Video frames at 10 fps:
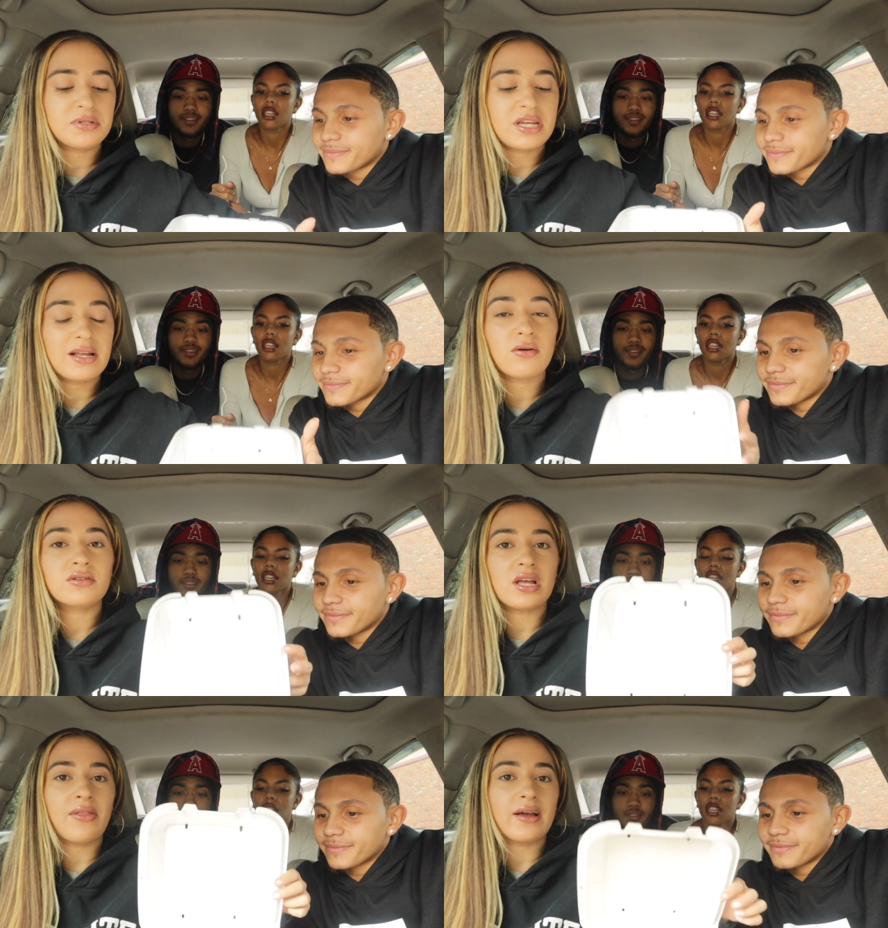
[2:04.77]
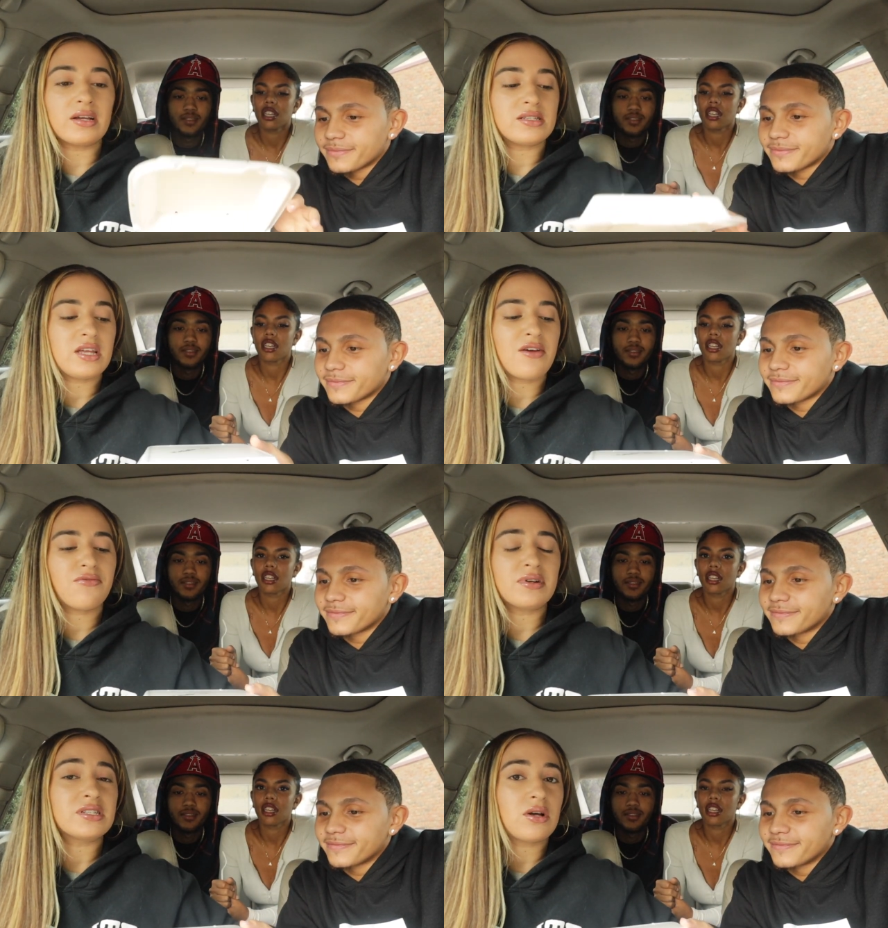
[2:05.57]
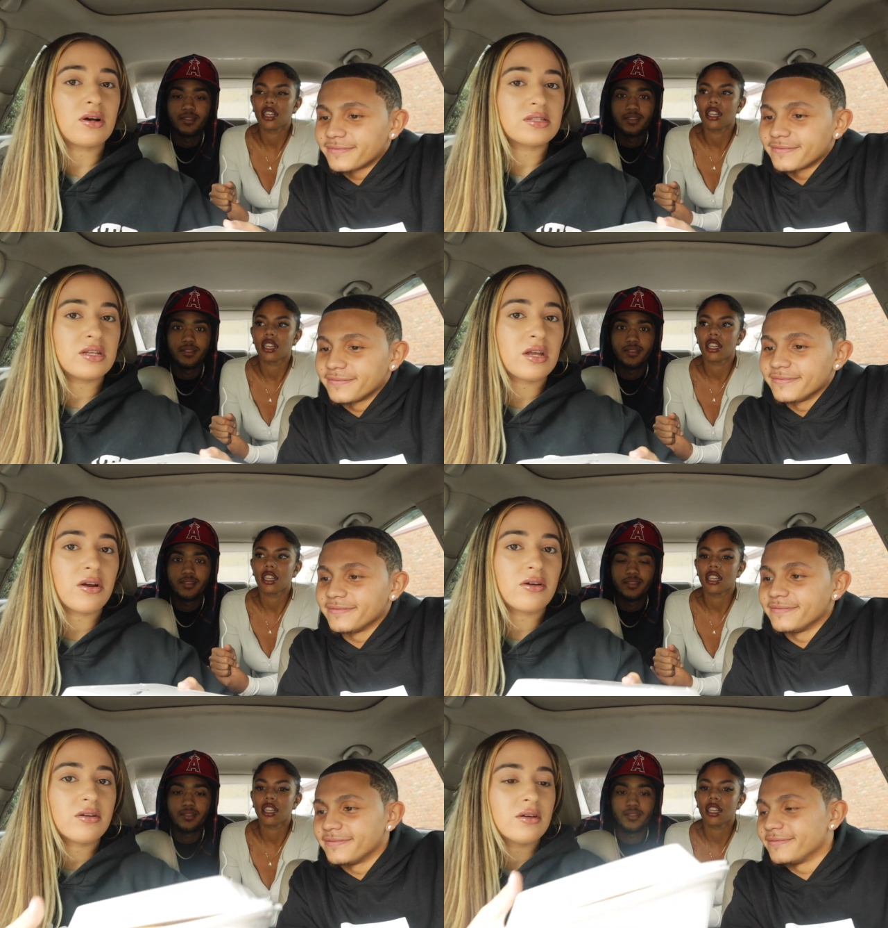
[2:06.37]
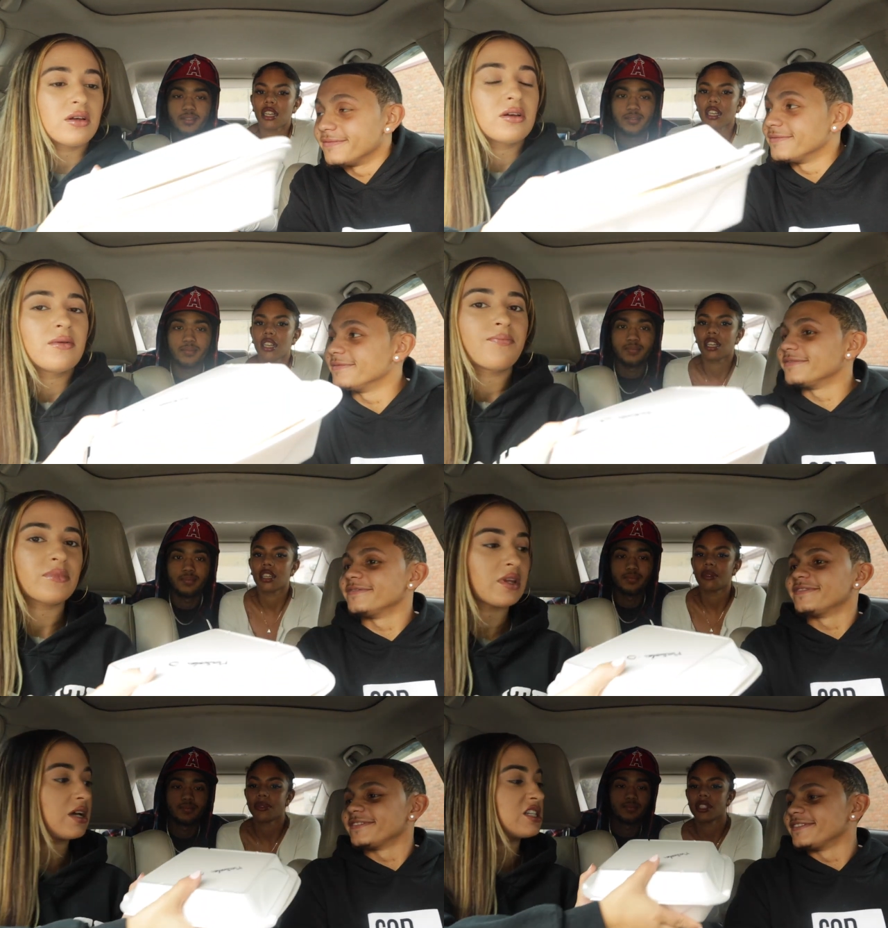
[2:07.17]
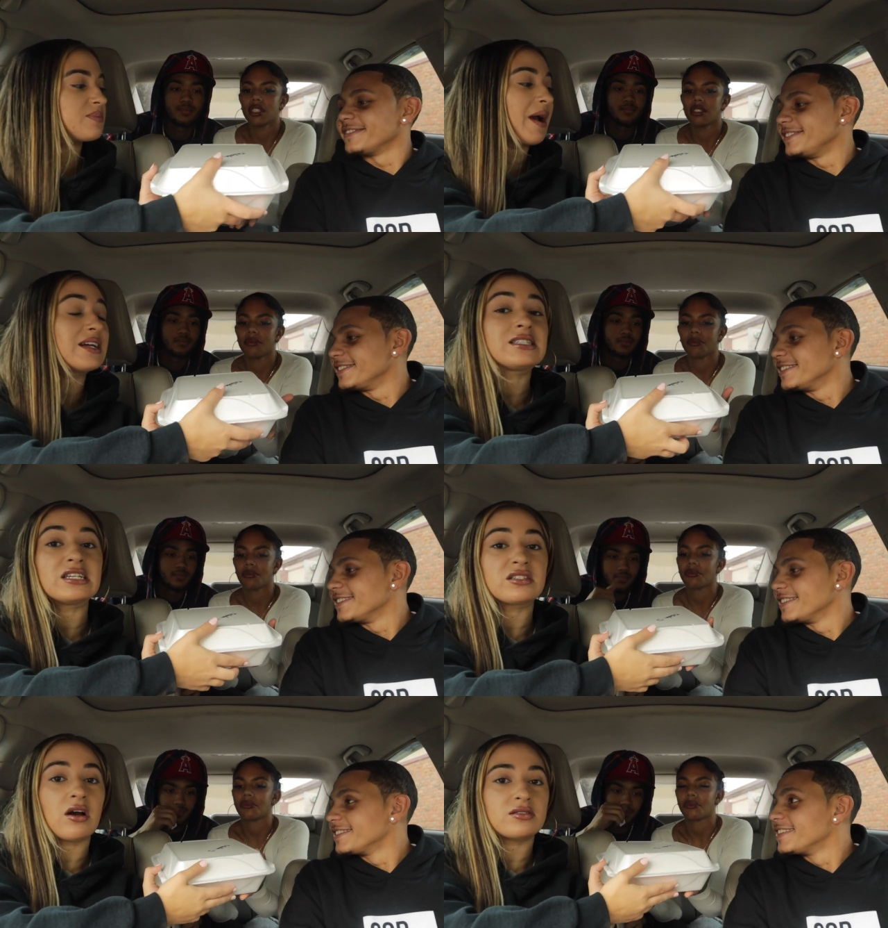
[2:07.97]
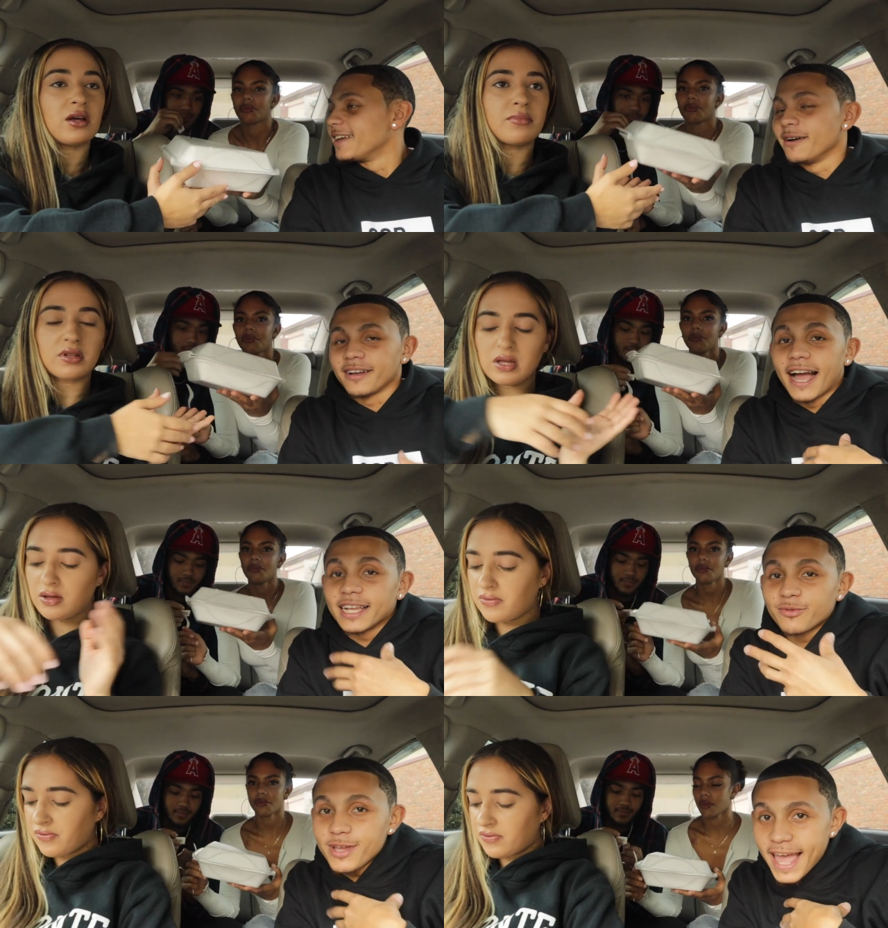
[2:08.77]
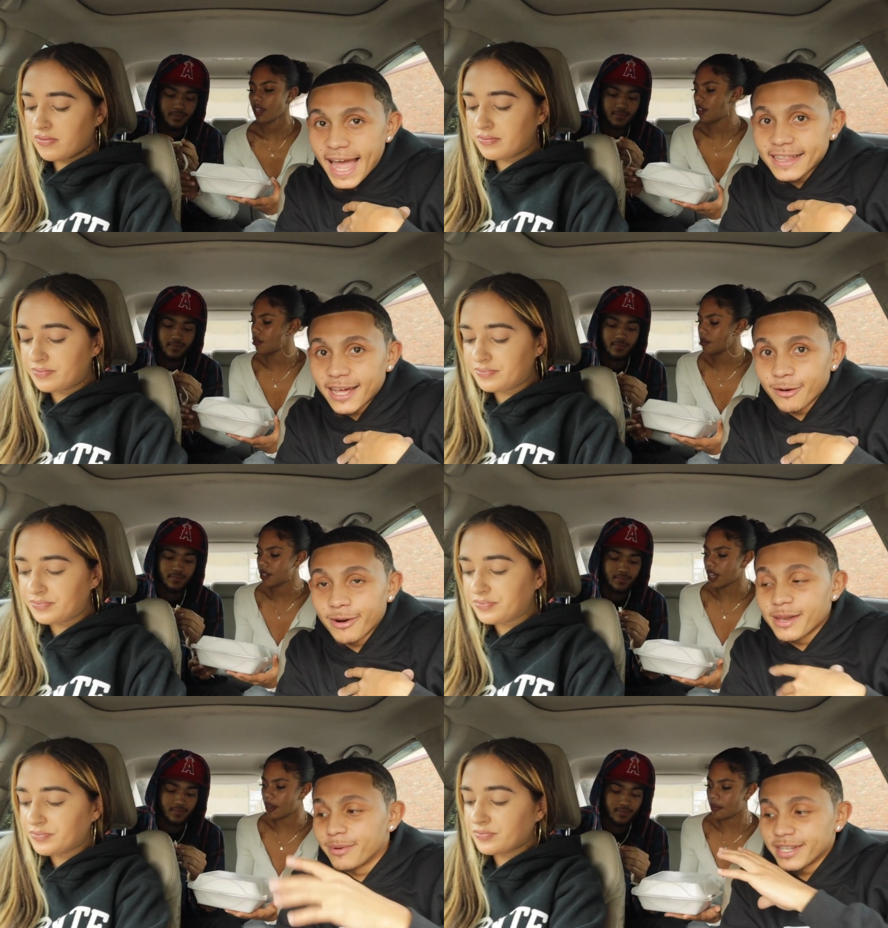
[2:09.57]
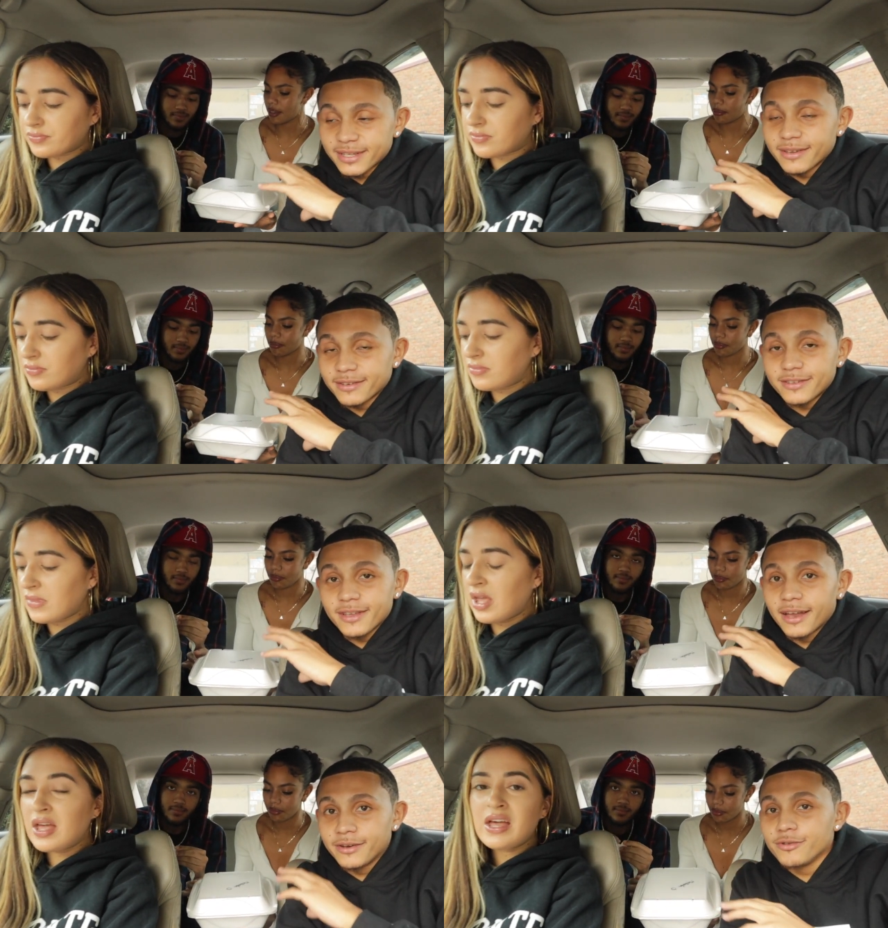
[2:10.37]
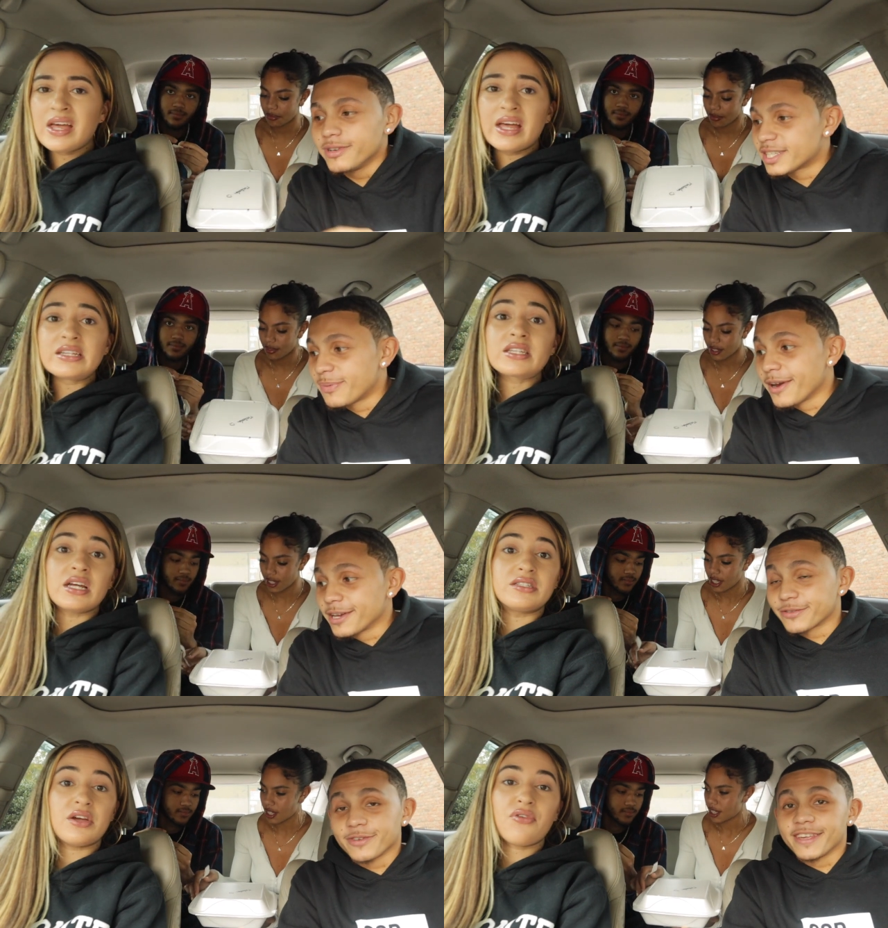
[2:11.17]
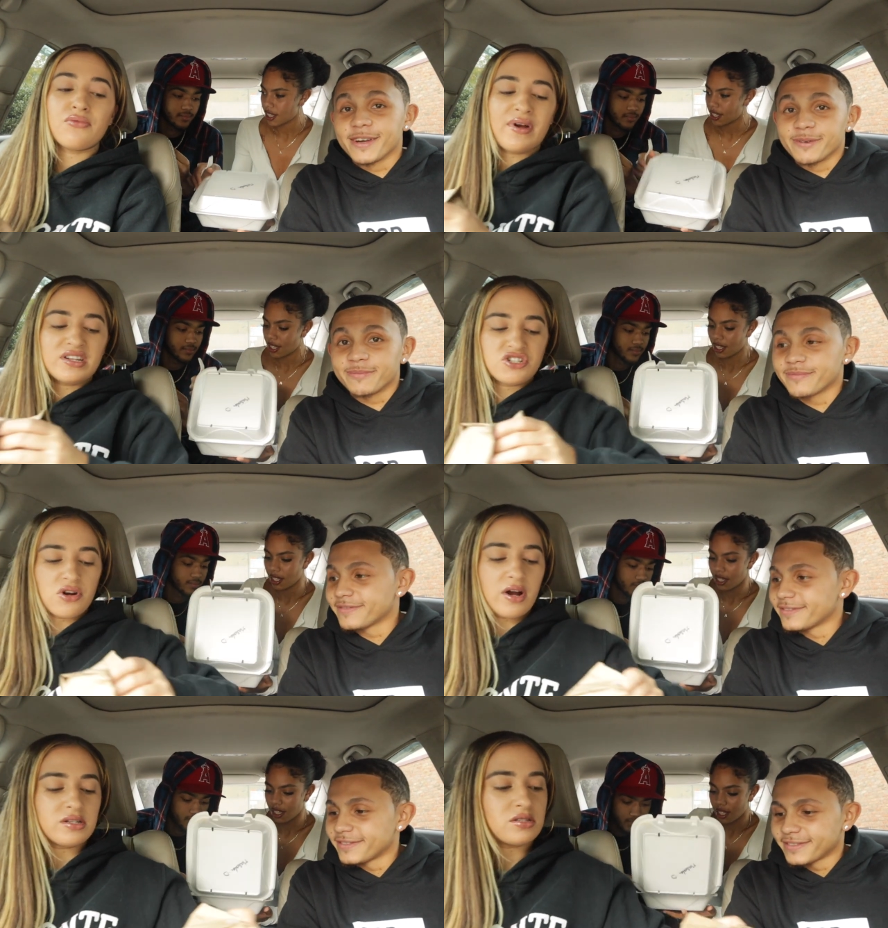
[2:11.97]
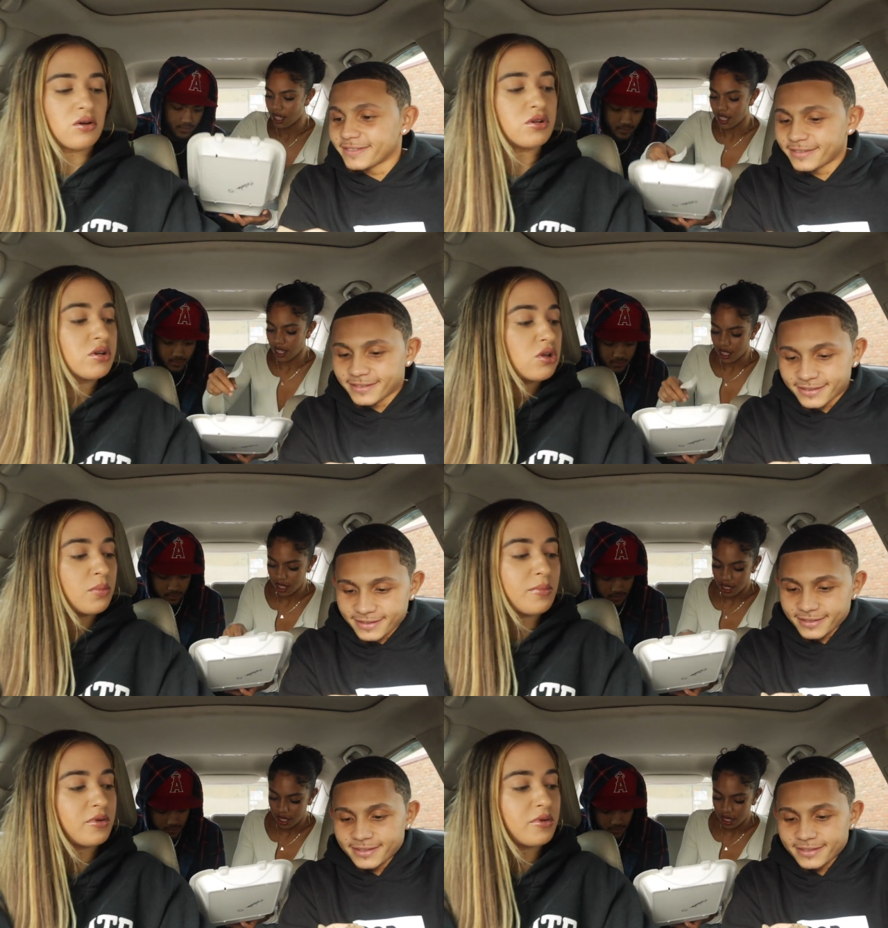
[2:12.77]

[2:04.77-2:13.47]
Speaker 1: potatoes and like a savory sauce in there. Mm-hmm. It's spicy sauce, I believe.
Speaker 2: Guys, we had that already, but it's a, a new
Speaker 1: experience. This is a different restaurant, so you can open up